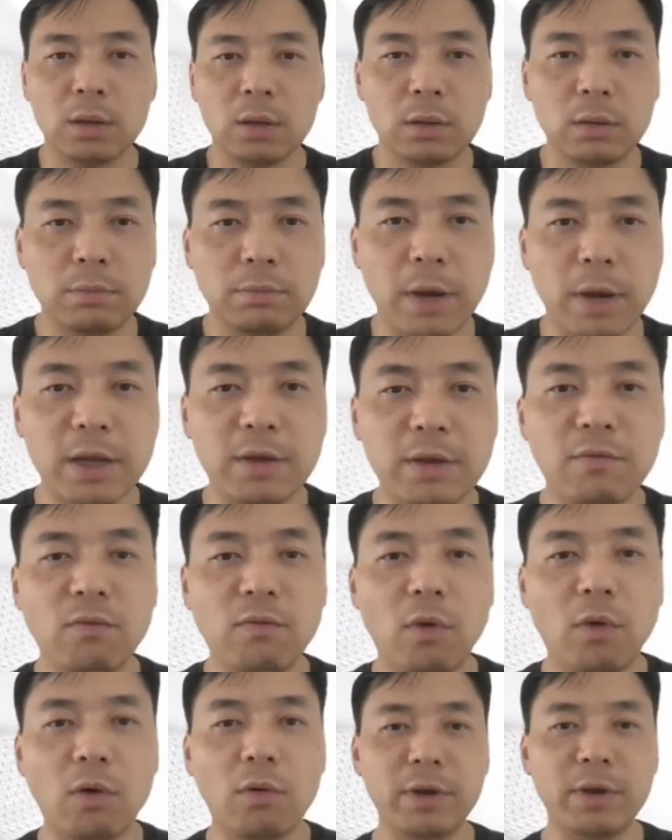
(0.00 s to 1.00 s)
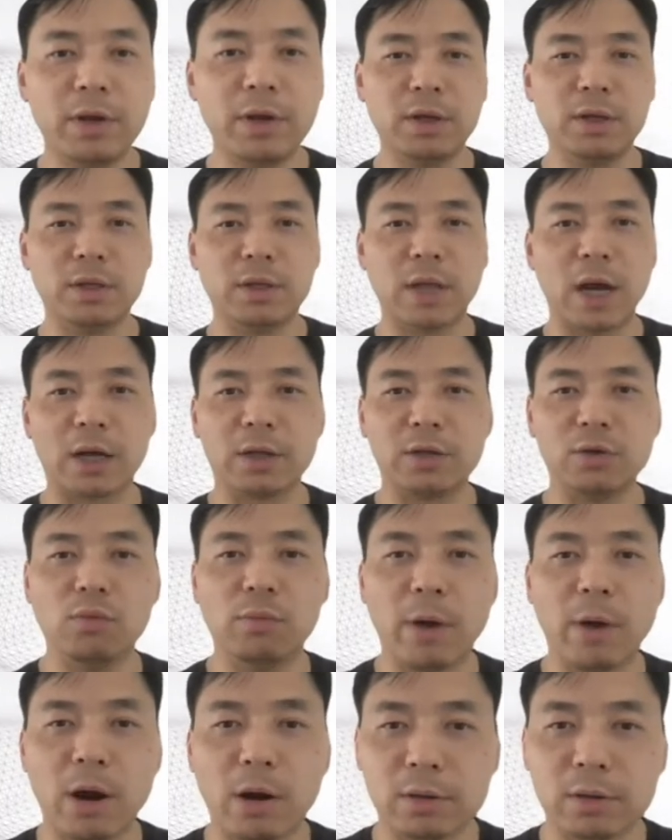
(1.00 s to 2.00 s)
By involving inductive
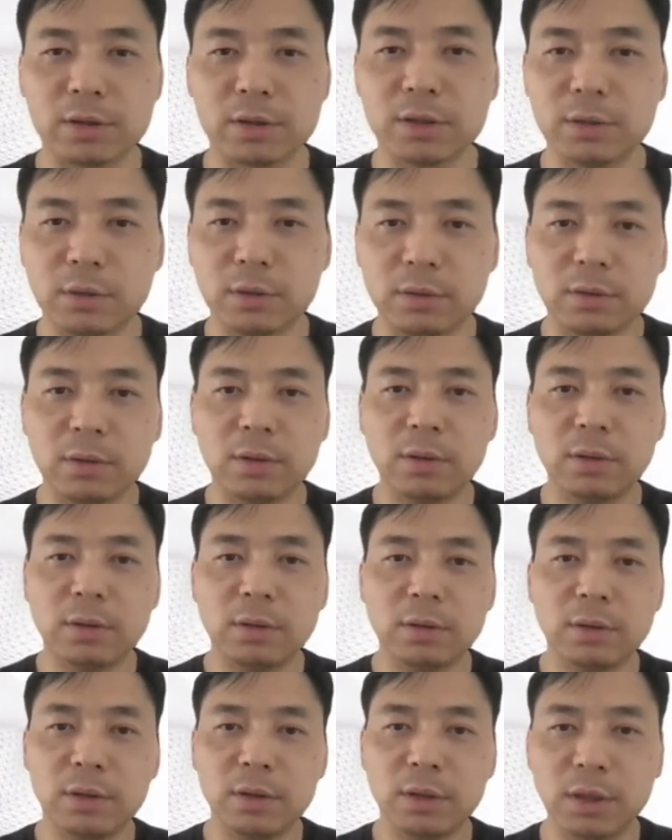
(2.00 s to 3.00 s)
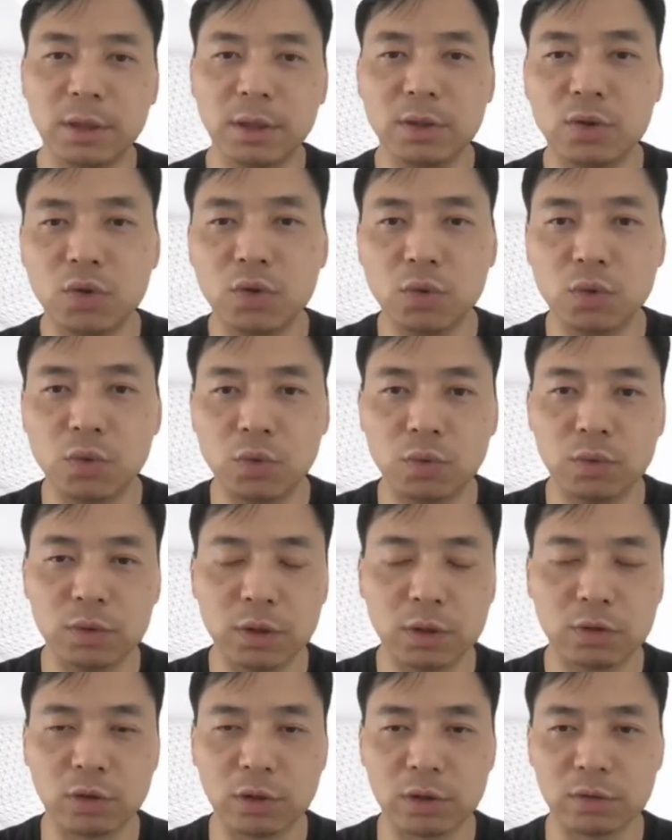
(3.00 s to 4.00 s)
bias into the
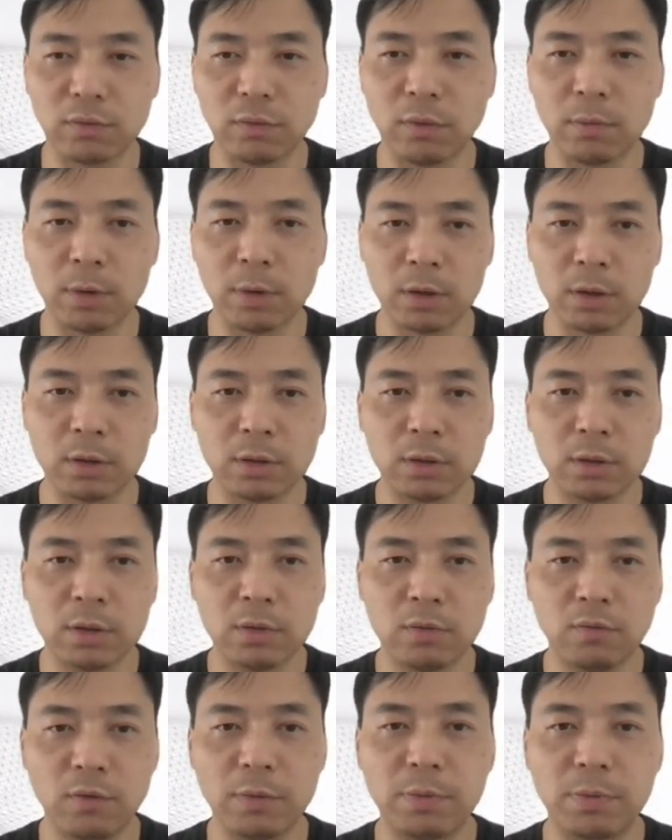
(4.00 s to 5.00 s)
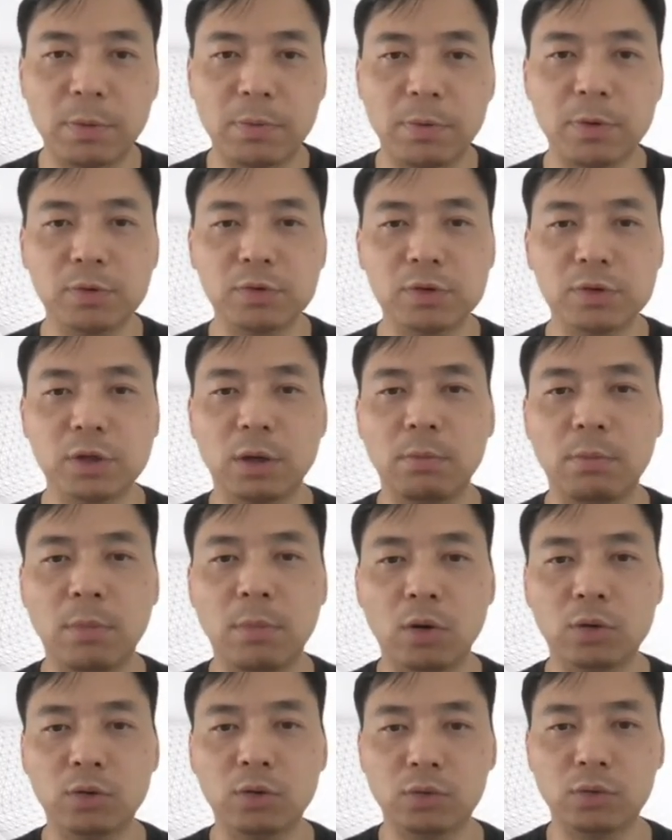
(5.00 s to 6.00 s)
transformer, we propose a
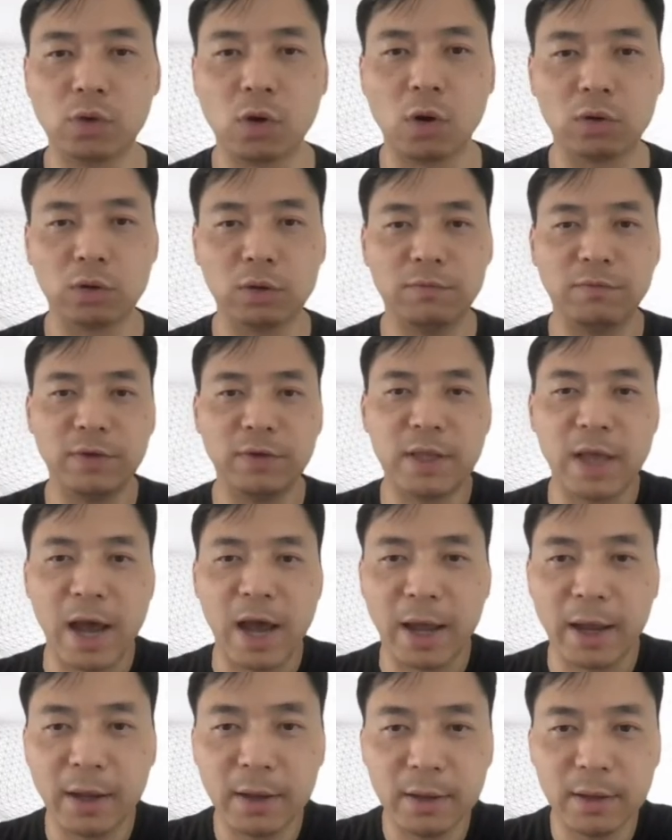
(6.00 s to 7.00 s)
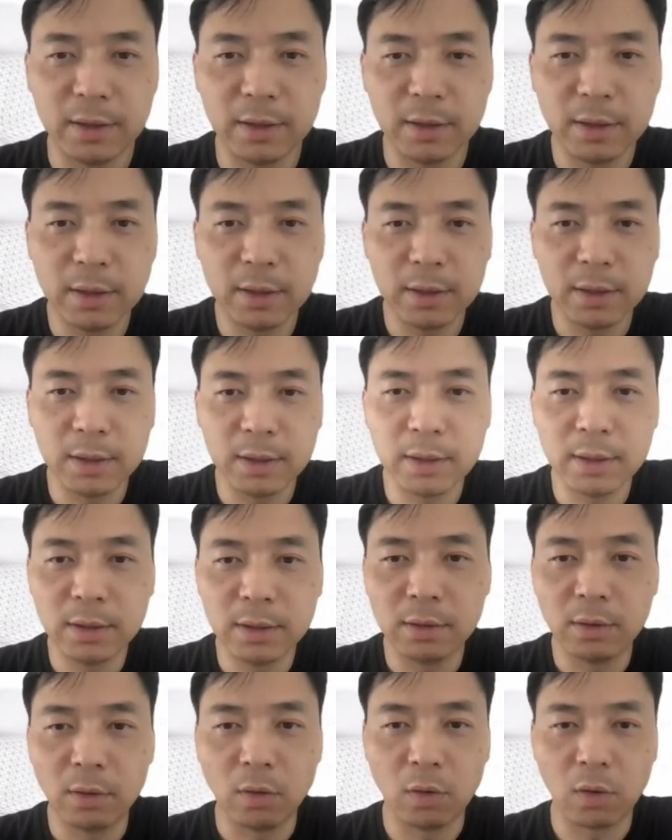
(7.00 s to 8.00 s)
model called ViTAE,
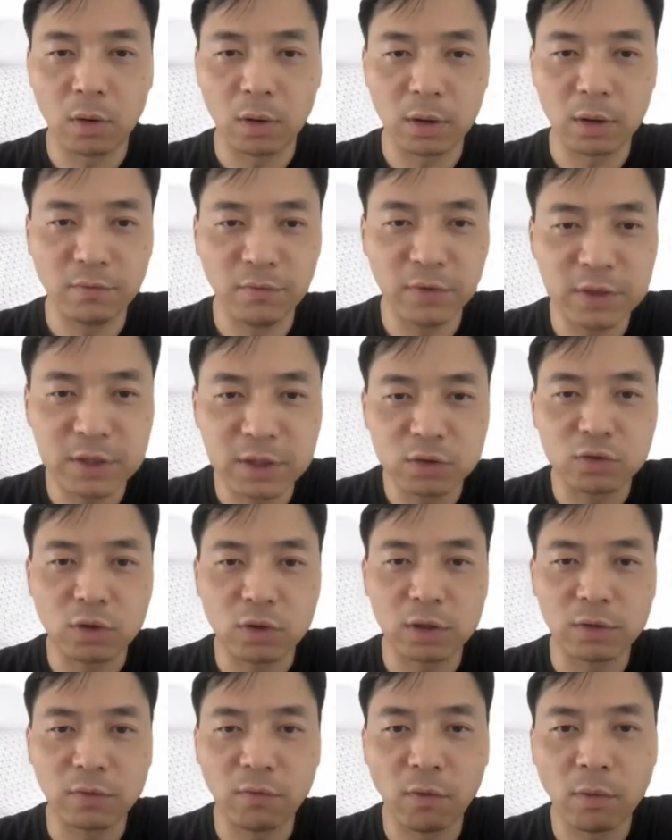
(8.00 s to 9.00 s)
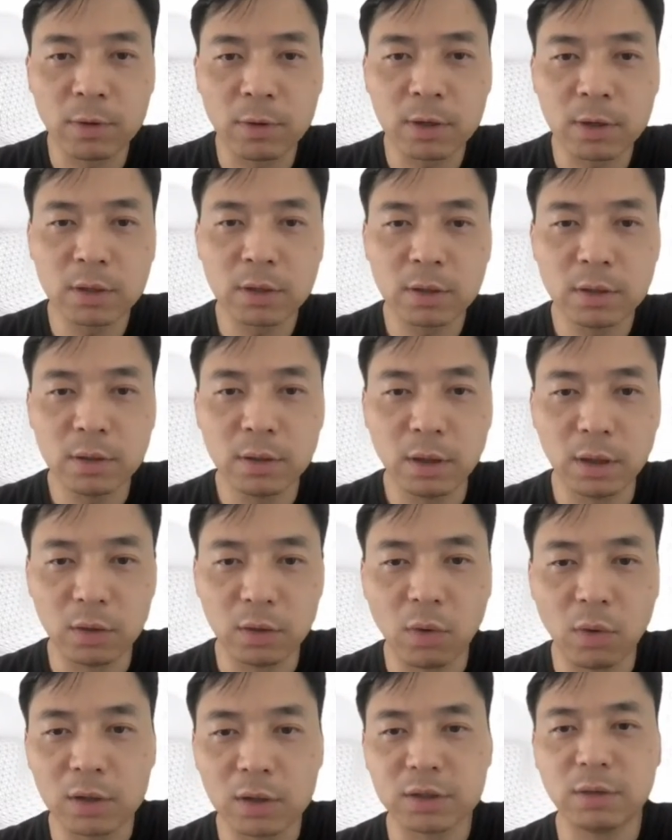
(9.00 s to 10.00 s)
or Vision Transformer,
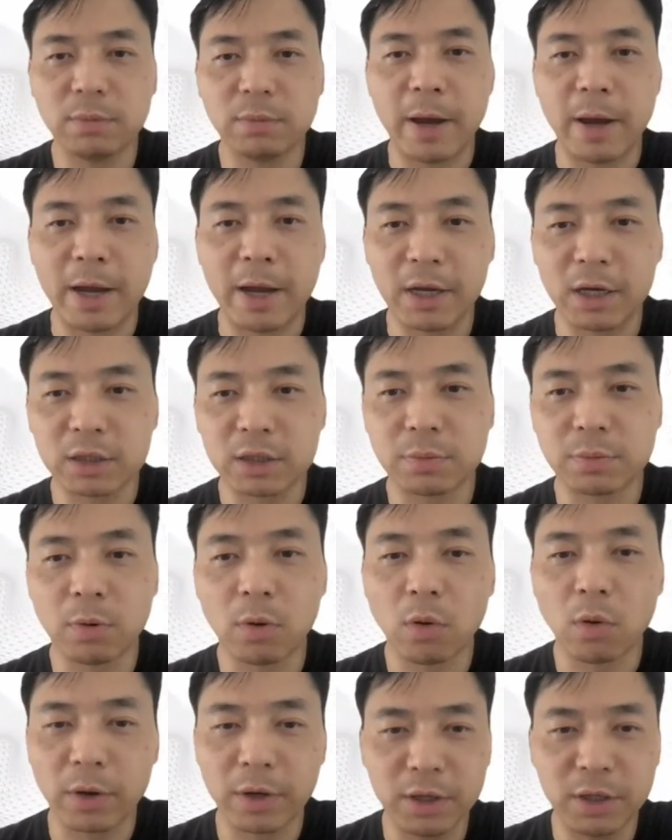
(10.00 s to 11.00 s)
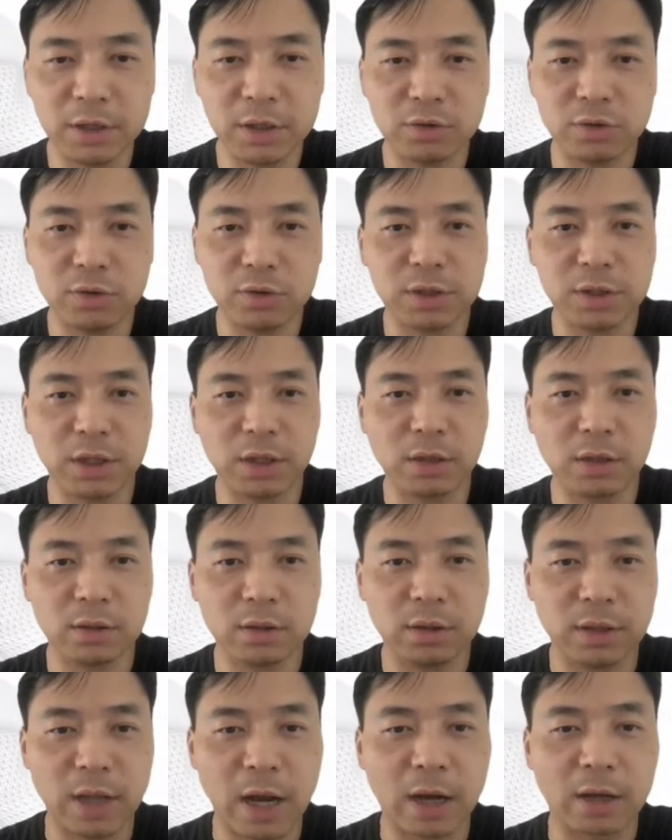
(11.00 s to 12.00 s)
advanced by exploring intrinsic
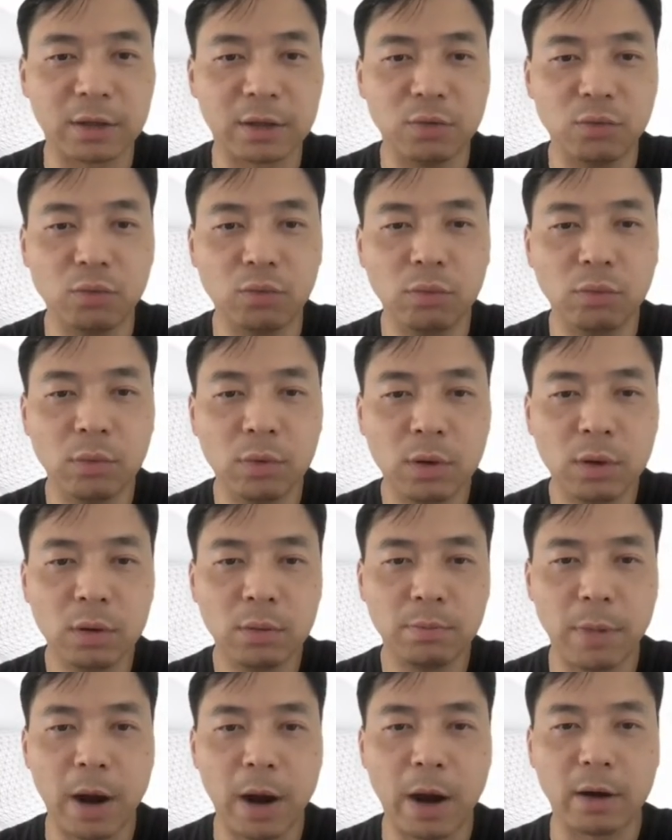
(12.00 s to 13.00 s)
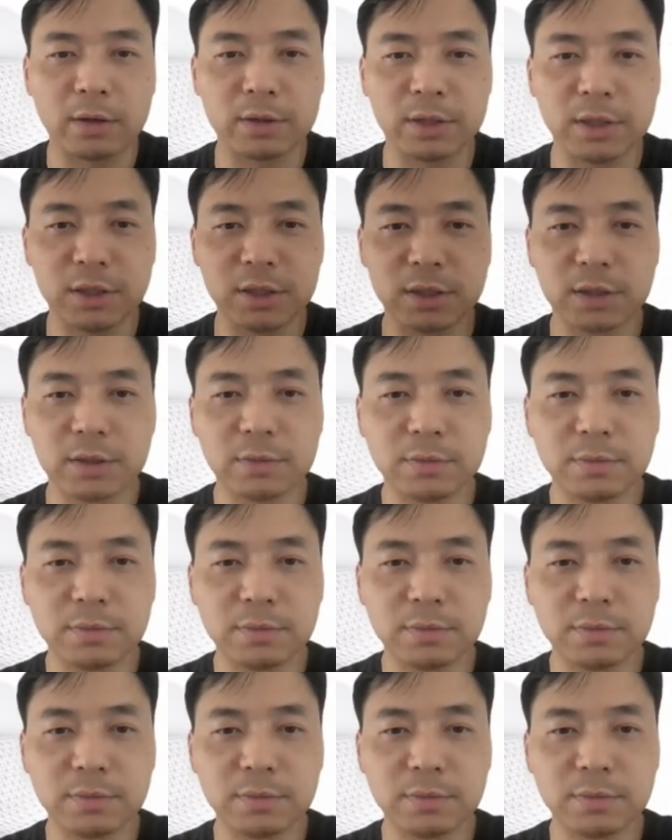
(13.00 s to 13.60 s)
inductive biases.